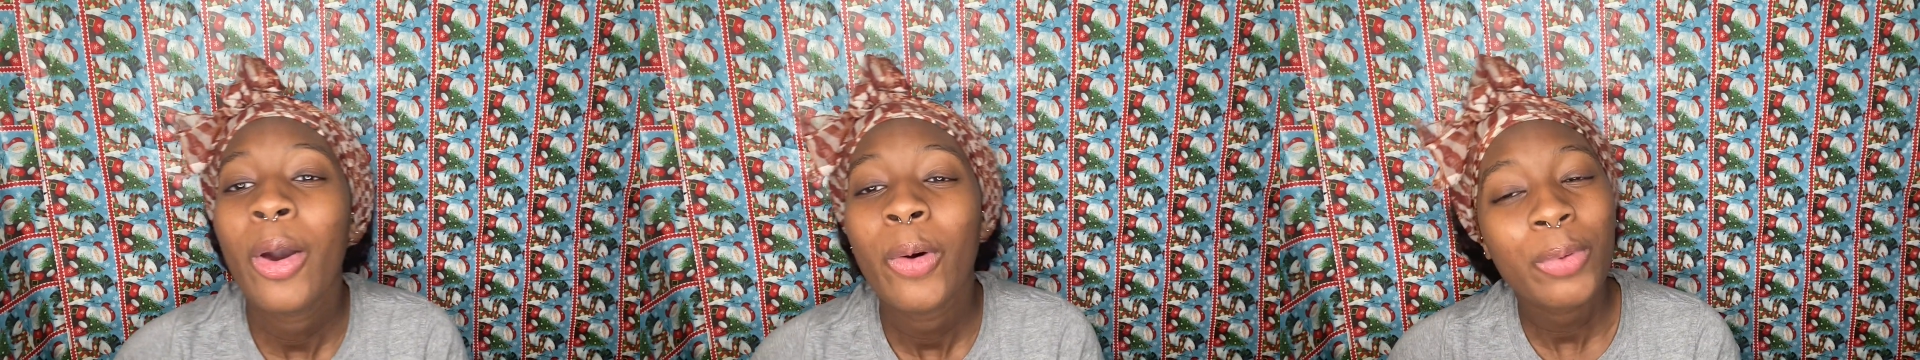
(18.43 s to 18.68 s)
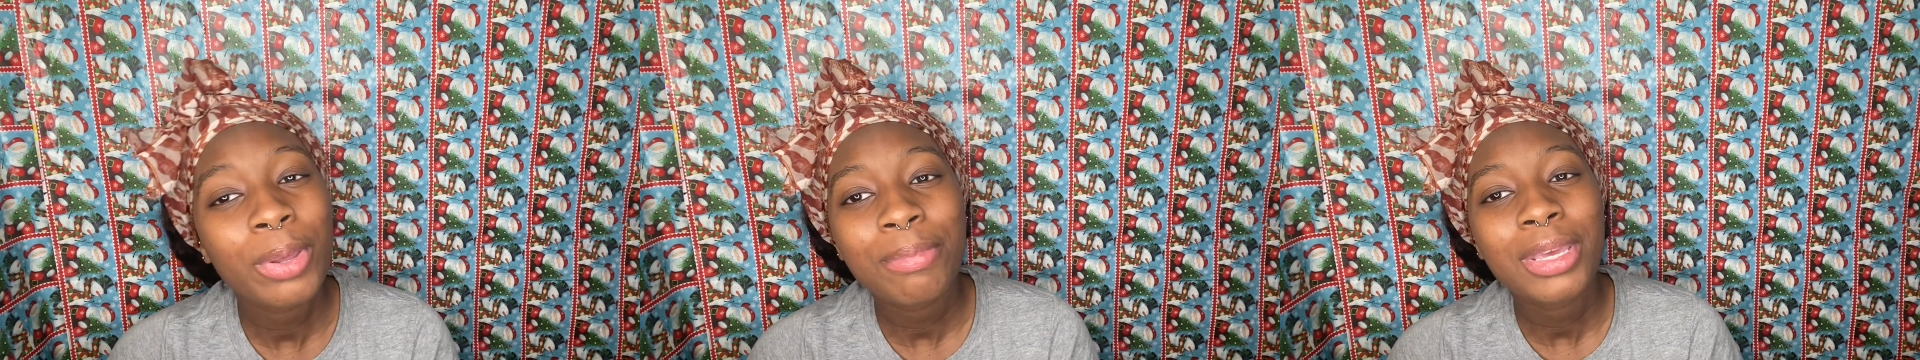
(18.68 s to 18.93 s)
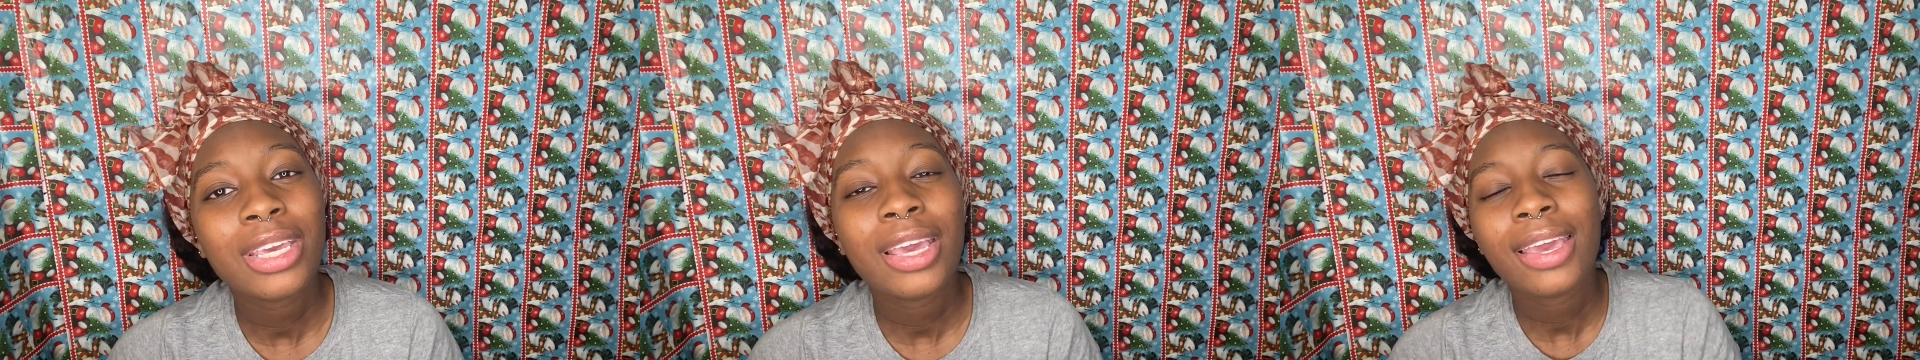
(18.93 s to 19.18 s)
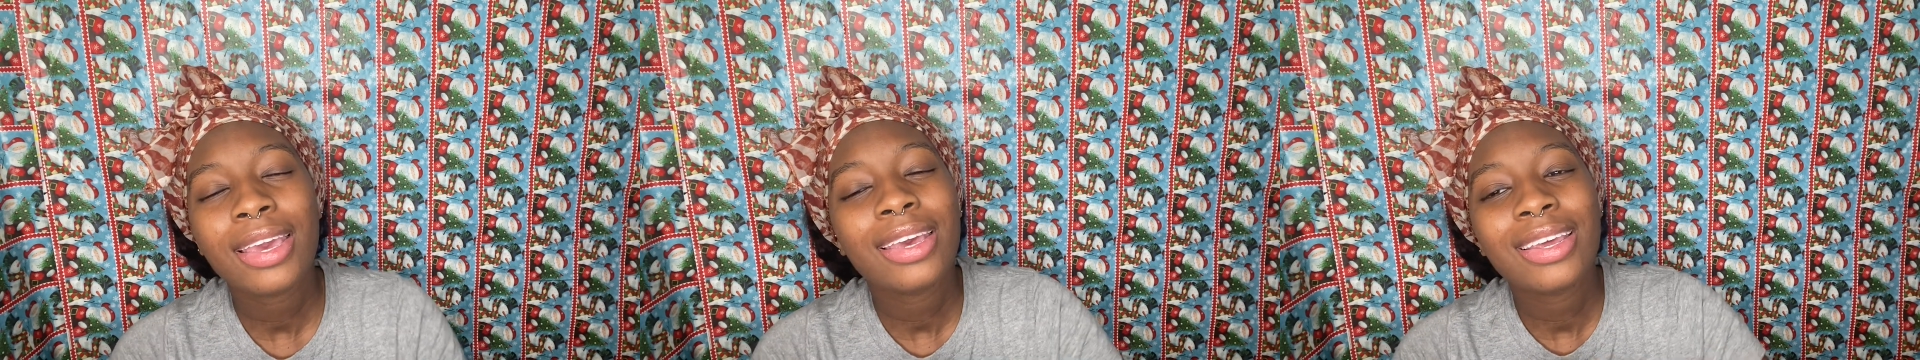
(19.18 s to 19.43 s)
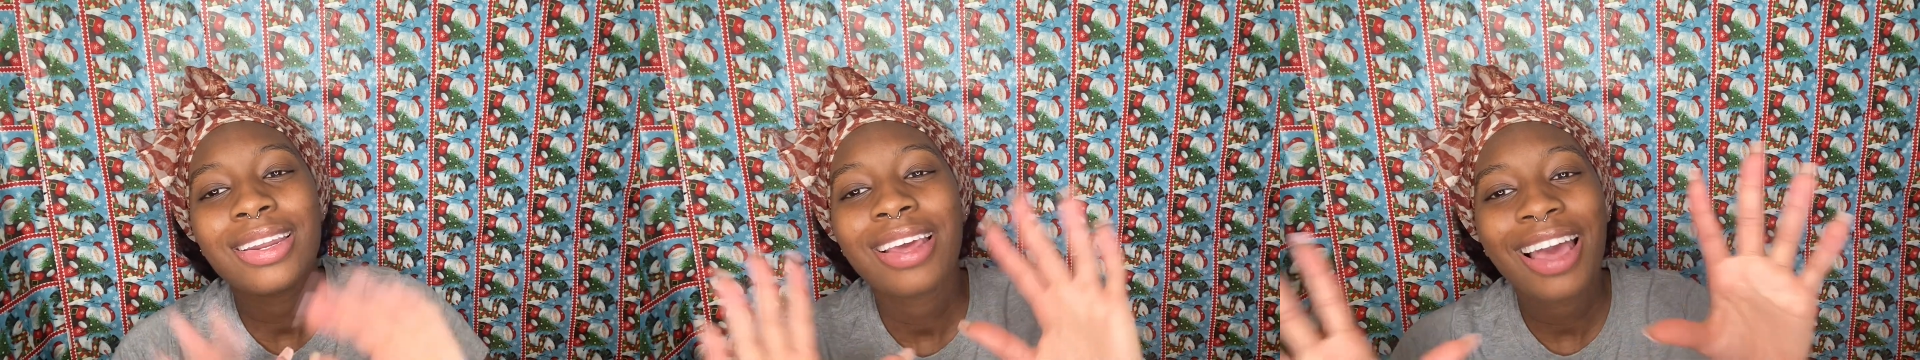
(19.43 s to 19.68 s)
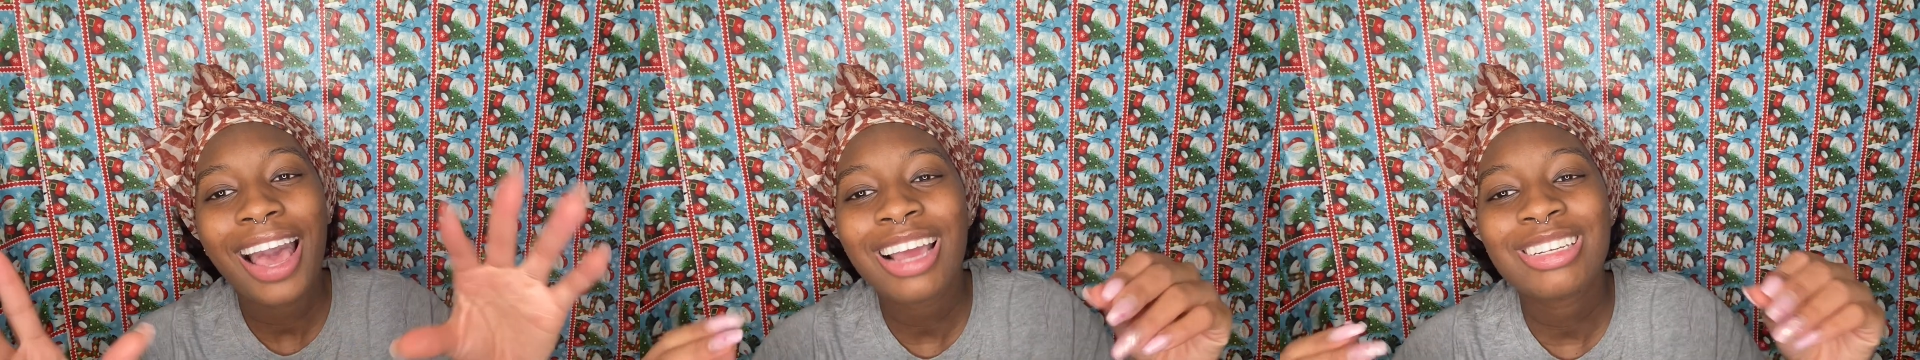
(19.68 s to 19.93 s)
with me and
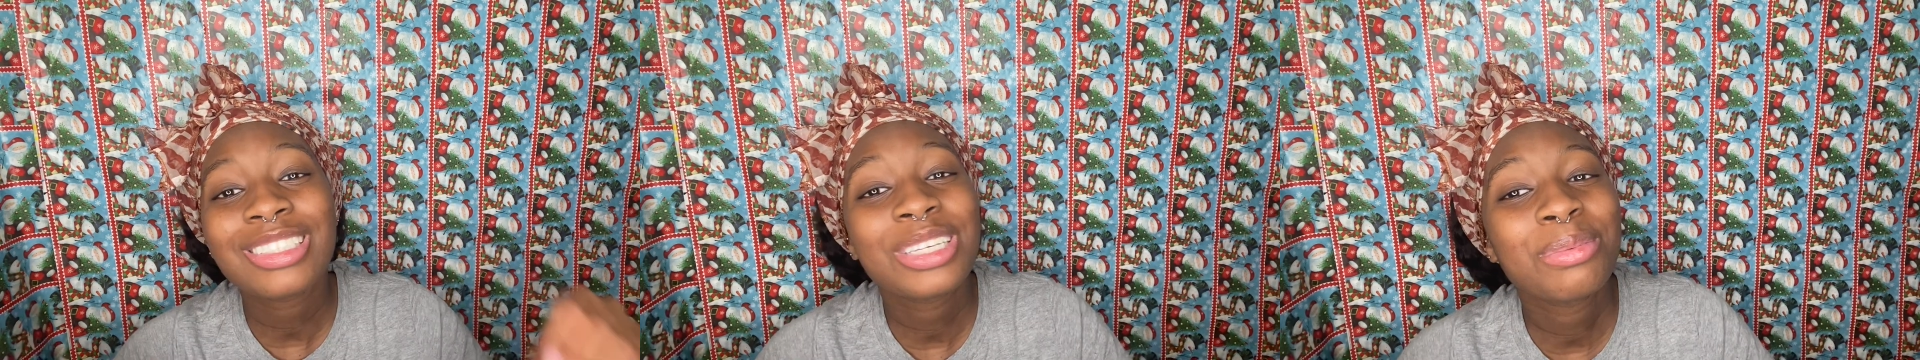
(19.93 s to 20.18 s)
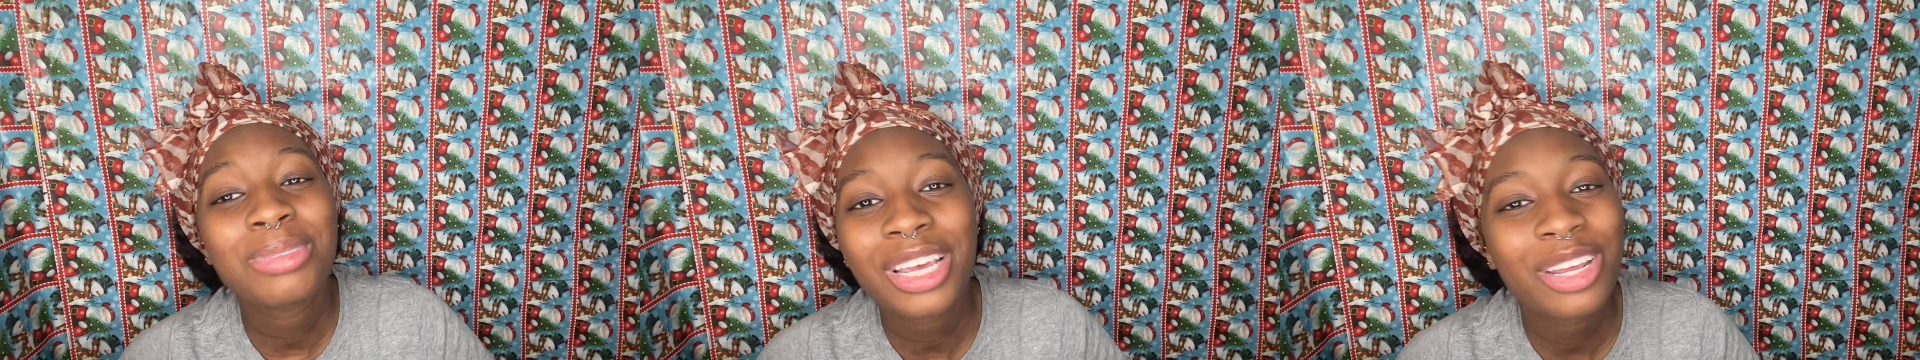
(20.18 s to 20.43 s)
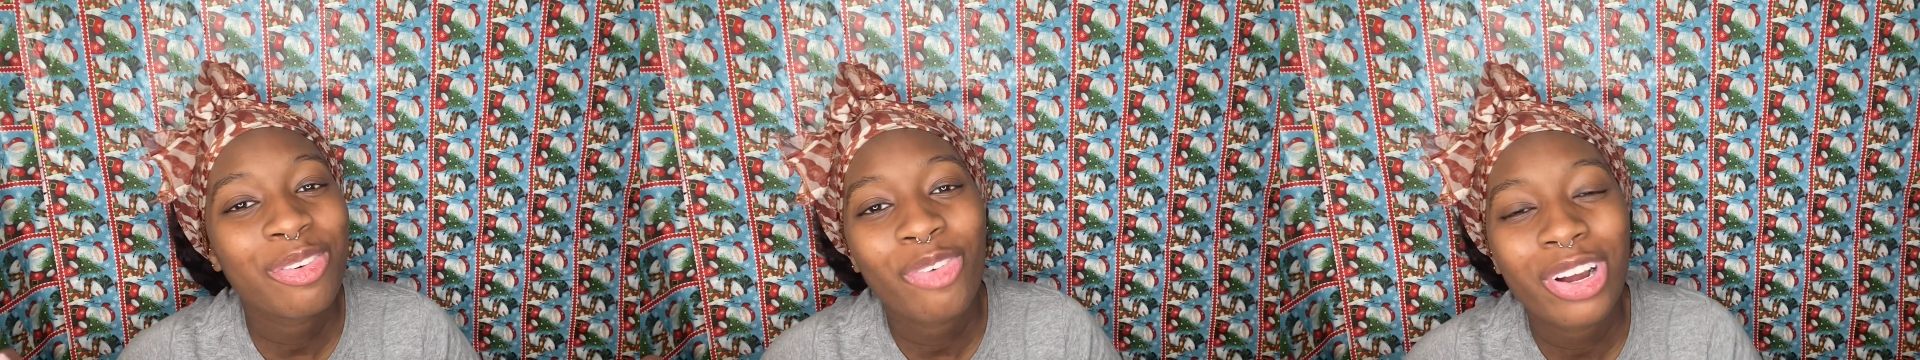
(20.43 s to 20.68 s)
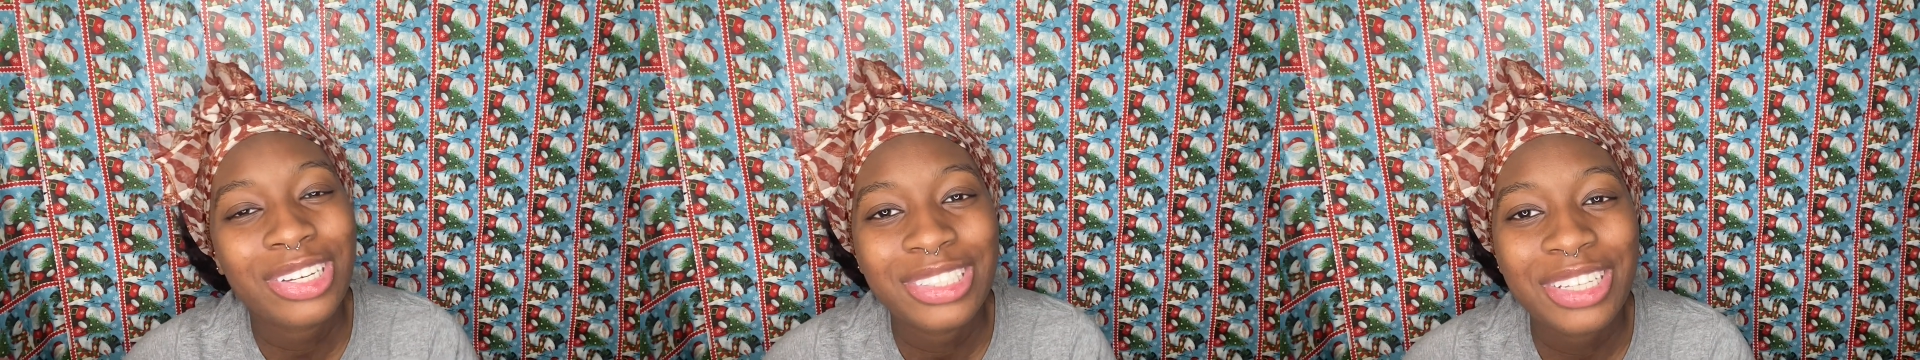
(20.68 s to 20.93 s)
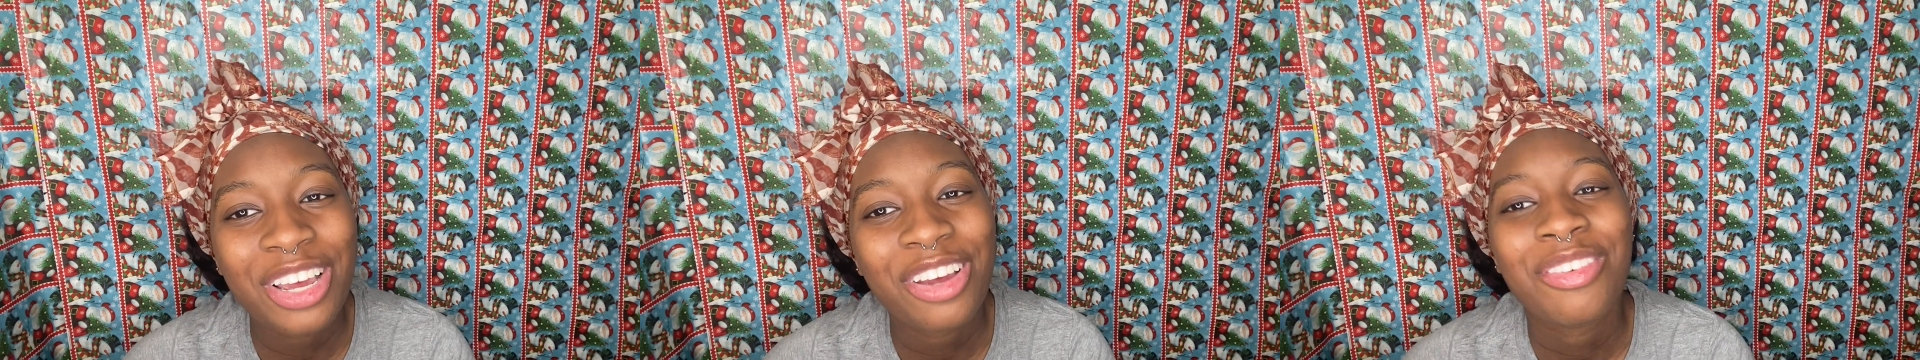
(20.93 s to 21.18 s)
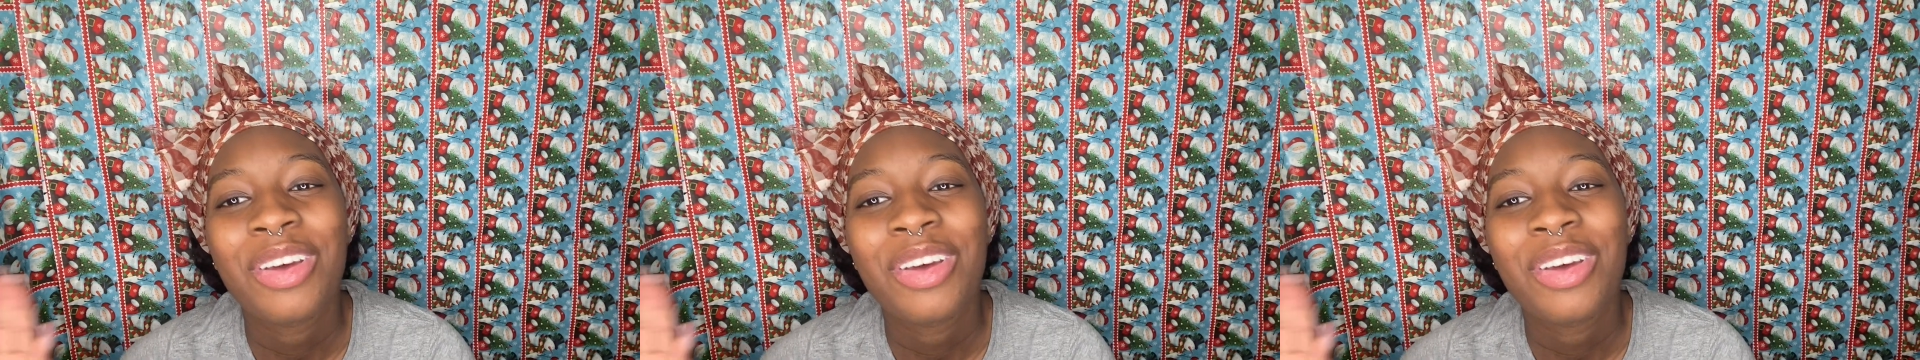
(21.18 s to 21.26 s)
I just keep saying the wrong stuff.